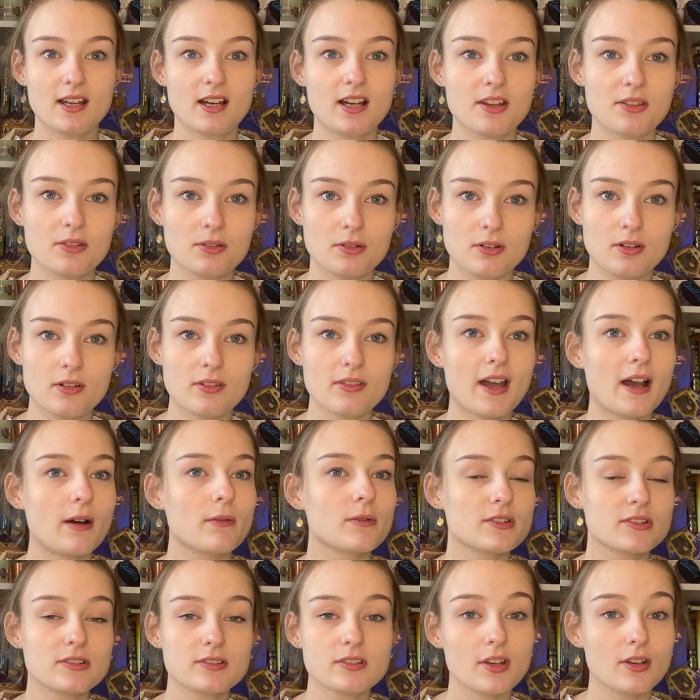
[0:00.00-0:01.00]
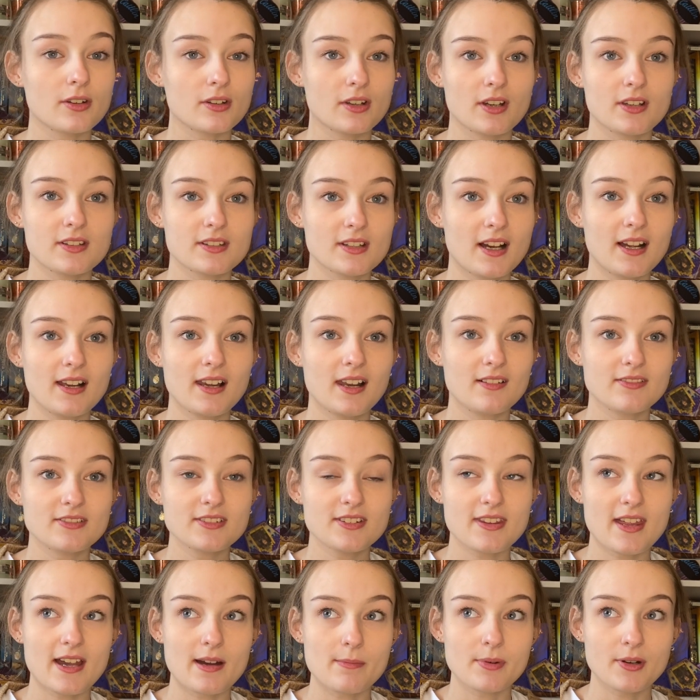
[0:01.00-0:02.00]
I thought that was so good. I loved
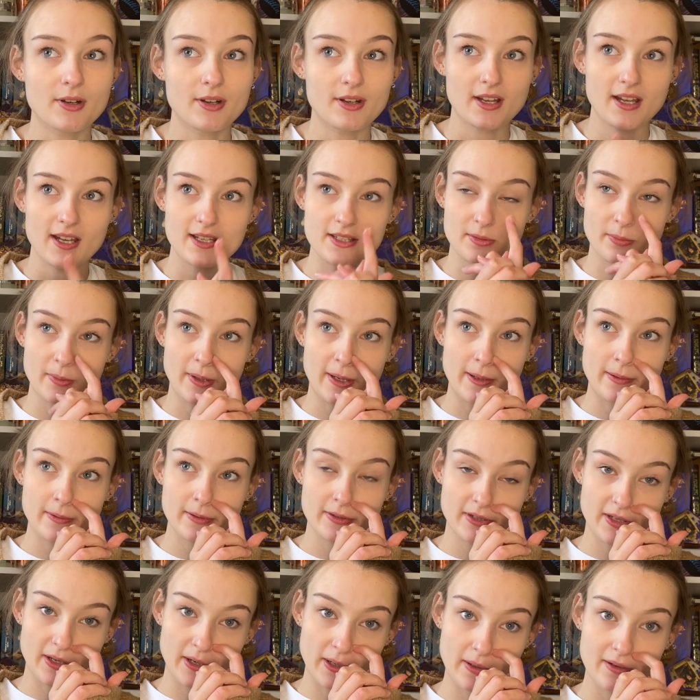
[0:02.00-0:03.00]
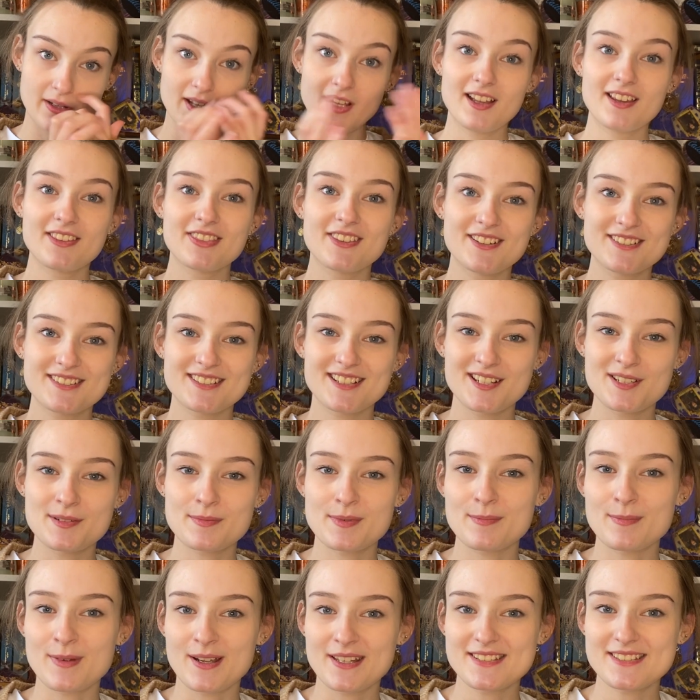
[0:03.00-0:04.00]
that book as well. So those are going to
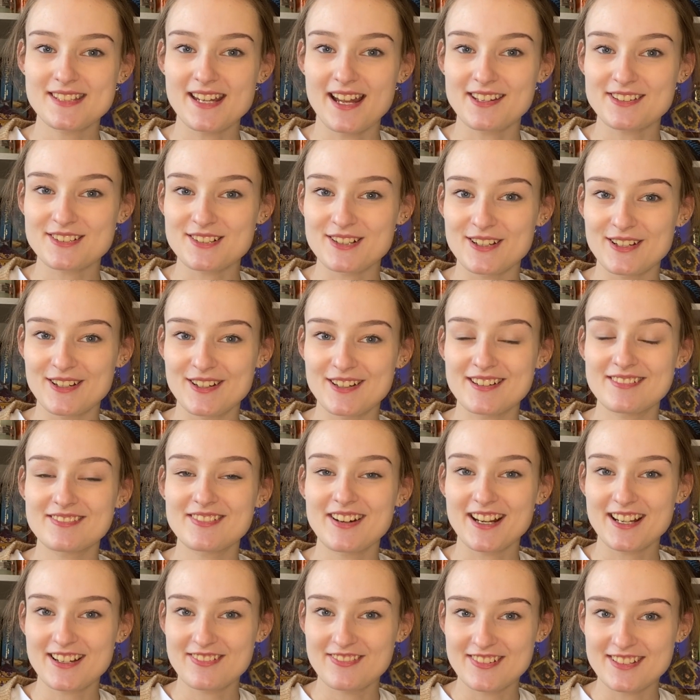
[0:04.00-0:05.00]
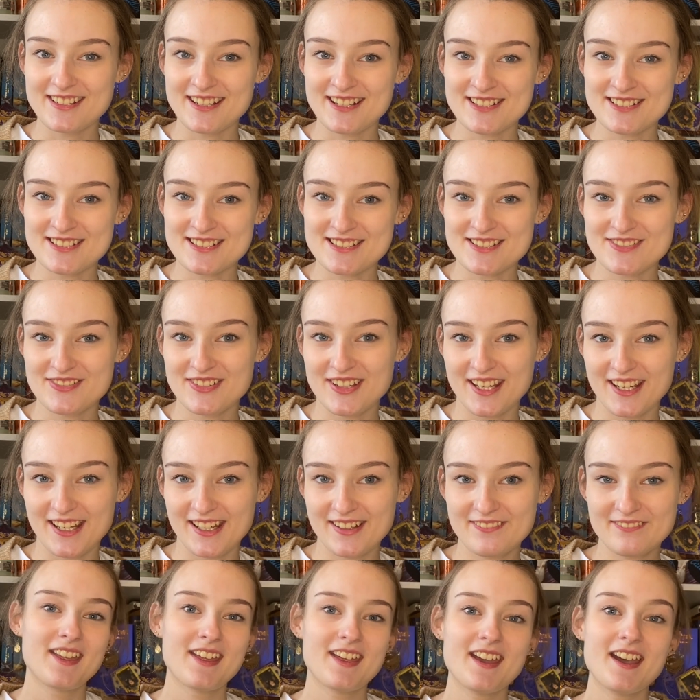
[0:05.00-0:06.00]
be my standalone recommendations for
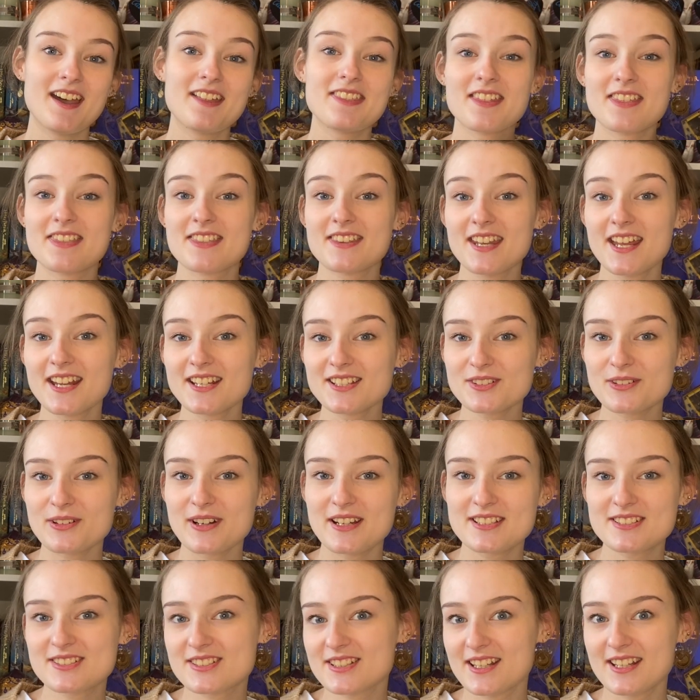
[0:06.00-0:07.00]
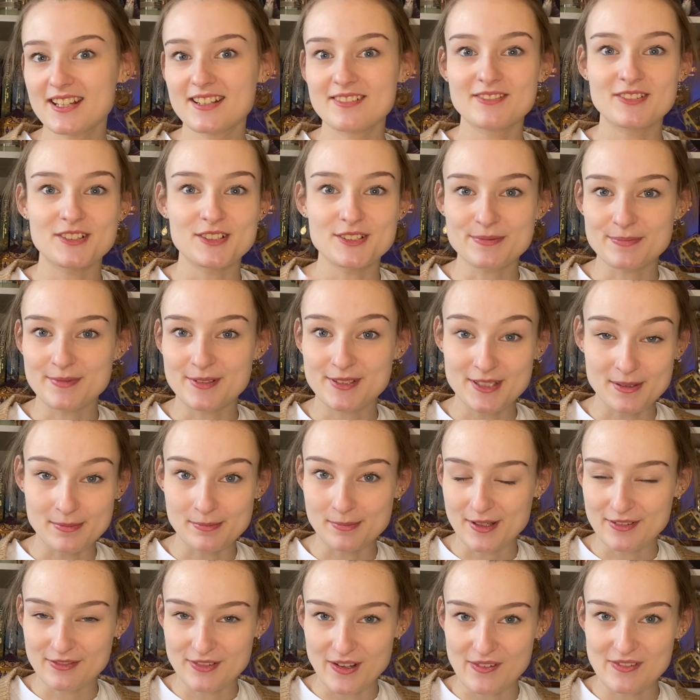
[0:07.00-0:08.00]
you. And then the next question was some of
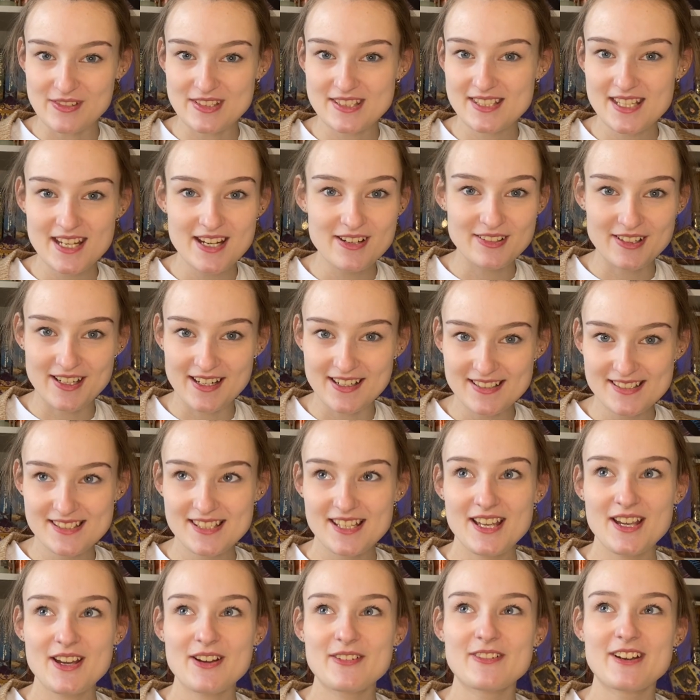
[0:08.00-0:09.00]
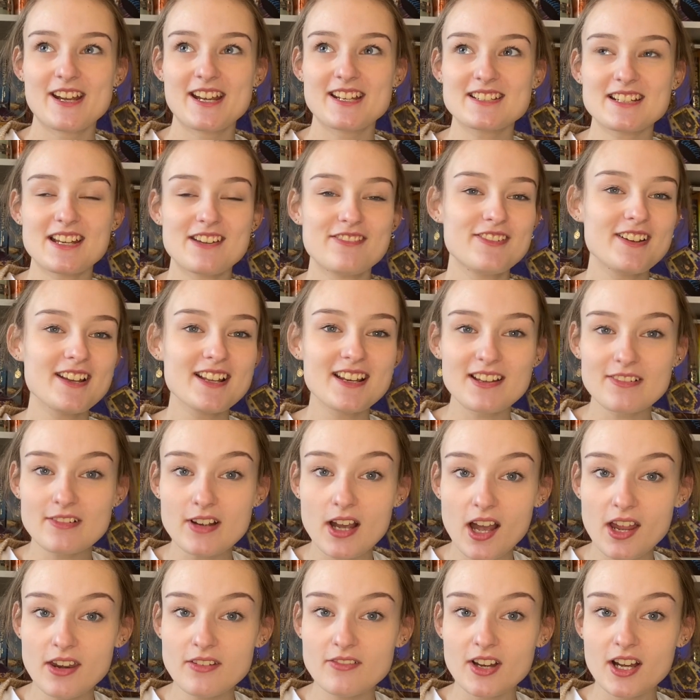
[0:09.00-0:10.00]
my favourite series, which I feel I
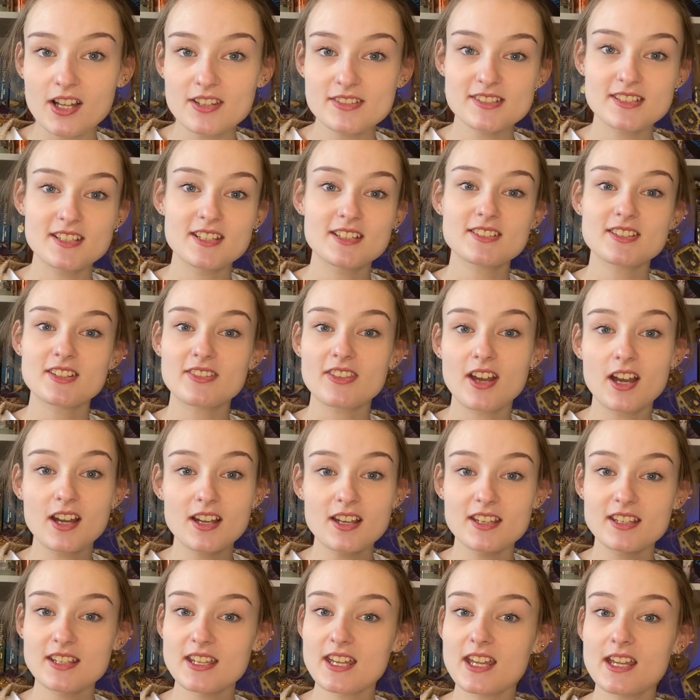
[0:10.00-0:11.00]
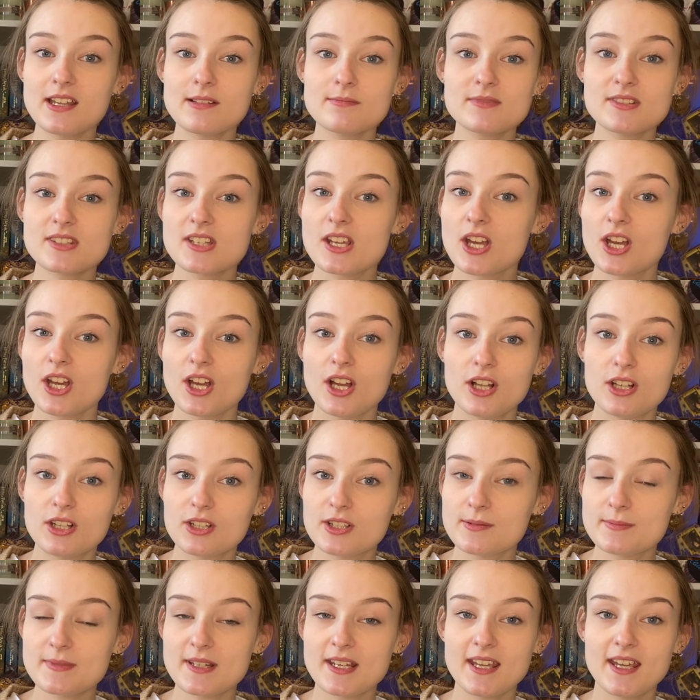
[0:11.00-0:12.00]
kind of answered. So The Hunger Games,
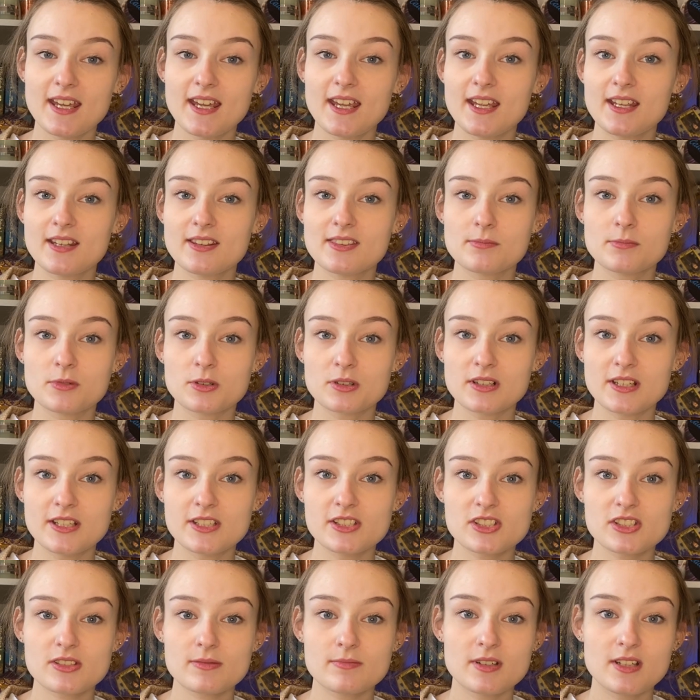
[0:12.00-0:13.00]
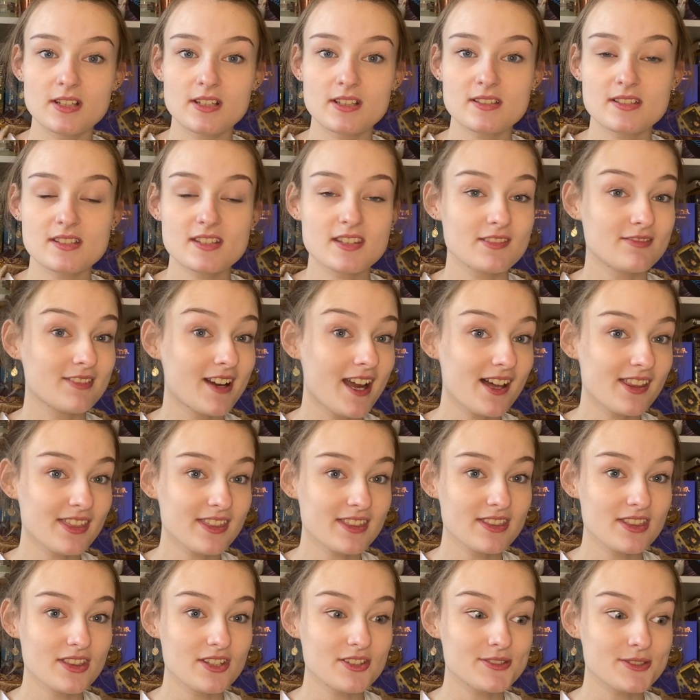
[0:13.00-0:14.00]
Illuminae, The Mortal Instruments, The Wrath
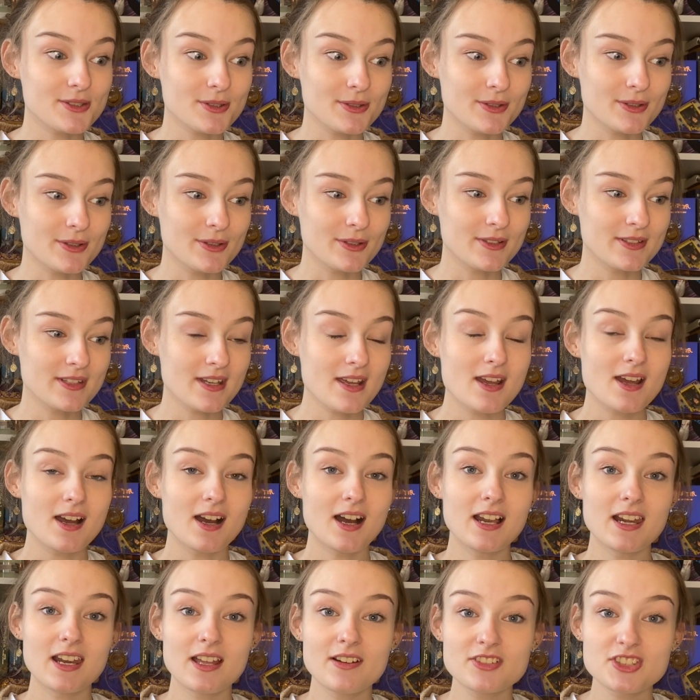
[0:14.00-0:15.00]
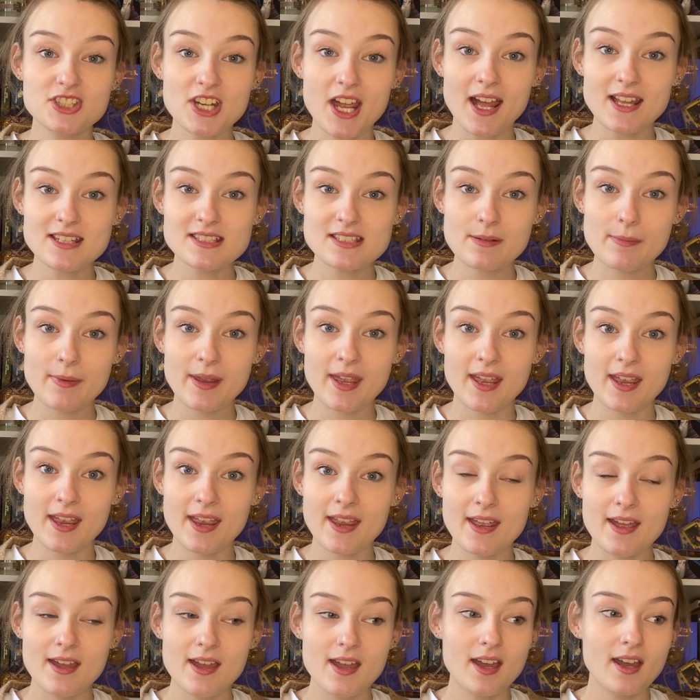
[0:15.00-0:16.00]
and the Dawn. I love Shatter
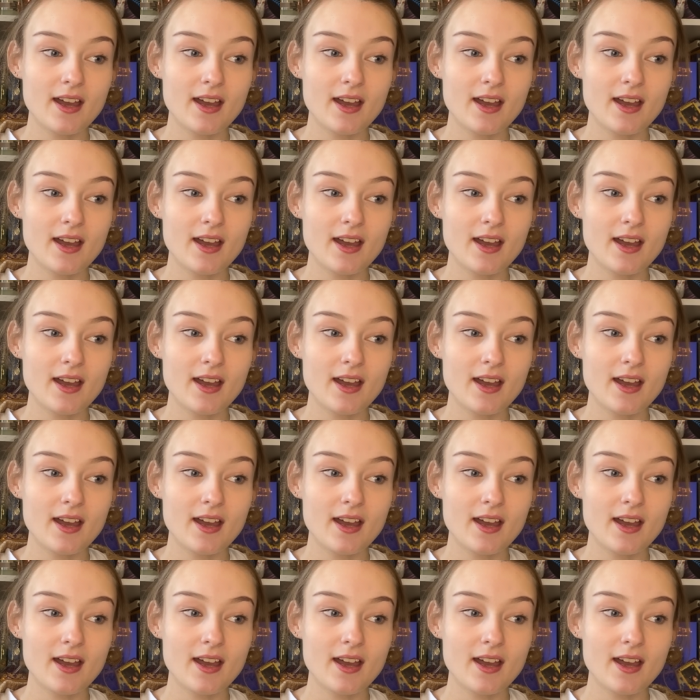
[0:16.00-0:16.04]
Me.